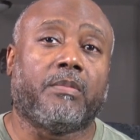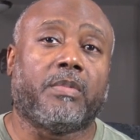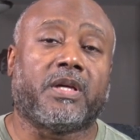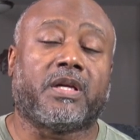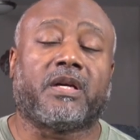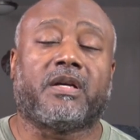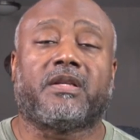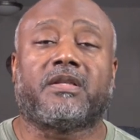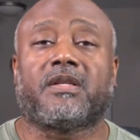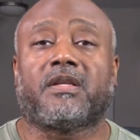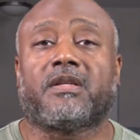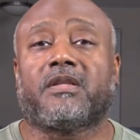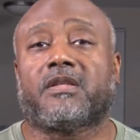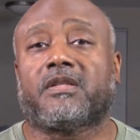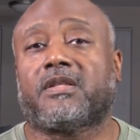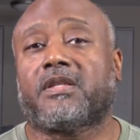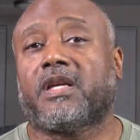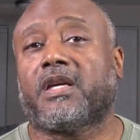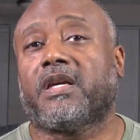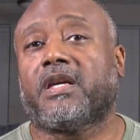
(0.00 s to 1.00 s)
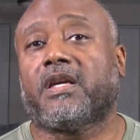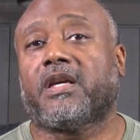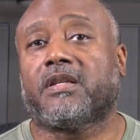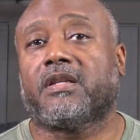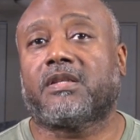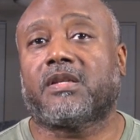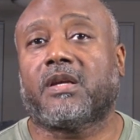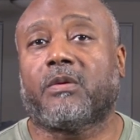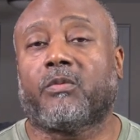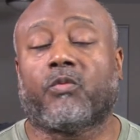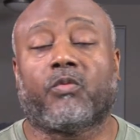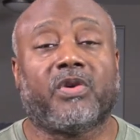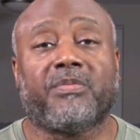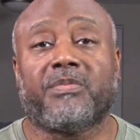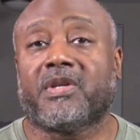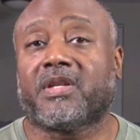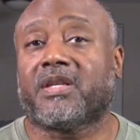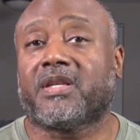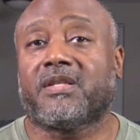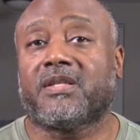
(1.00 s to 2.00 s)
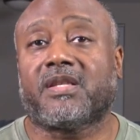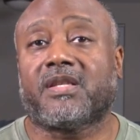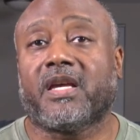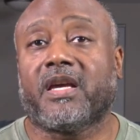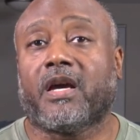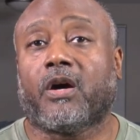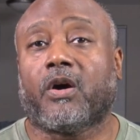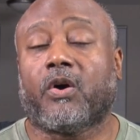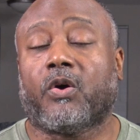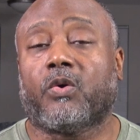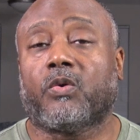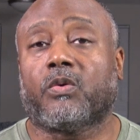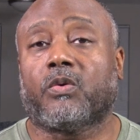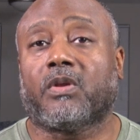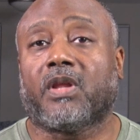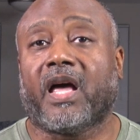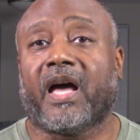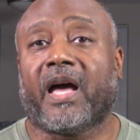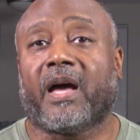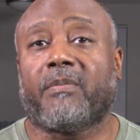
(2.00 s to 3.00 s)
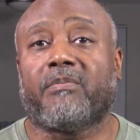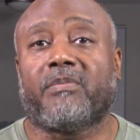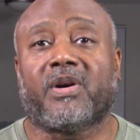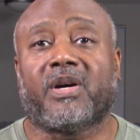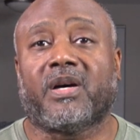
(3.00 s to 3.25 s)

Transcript: Because understand, some women can say a whole lot,